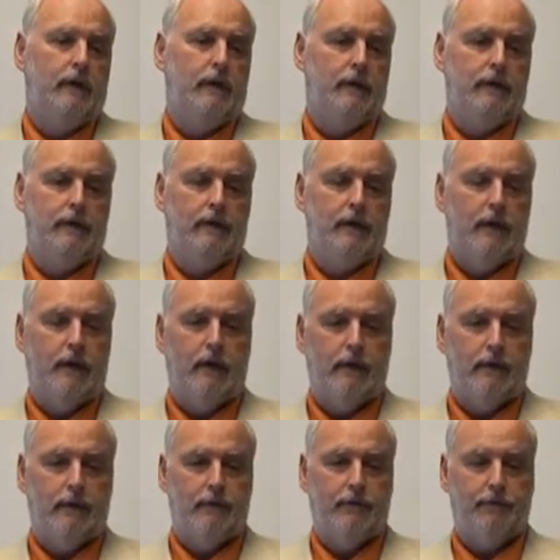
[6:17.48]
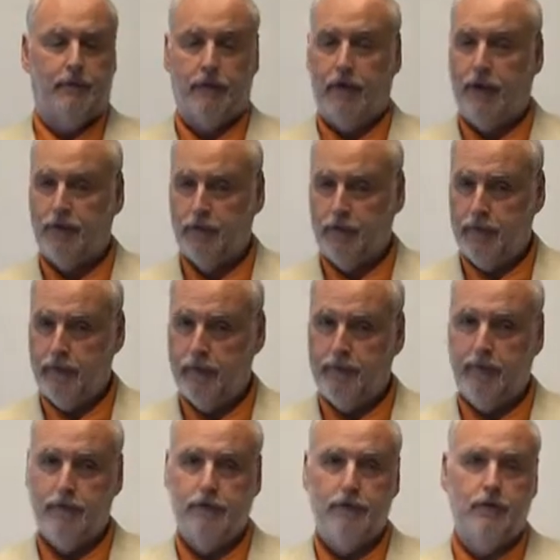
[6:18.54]
in uh, philosophy if
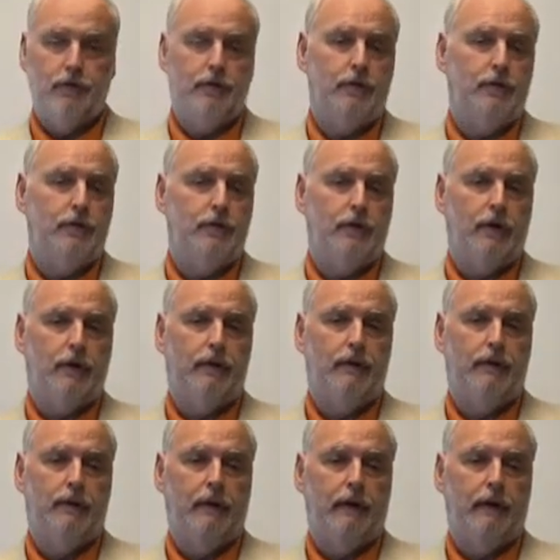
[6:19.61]
they choose to do so.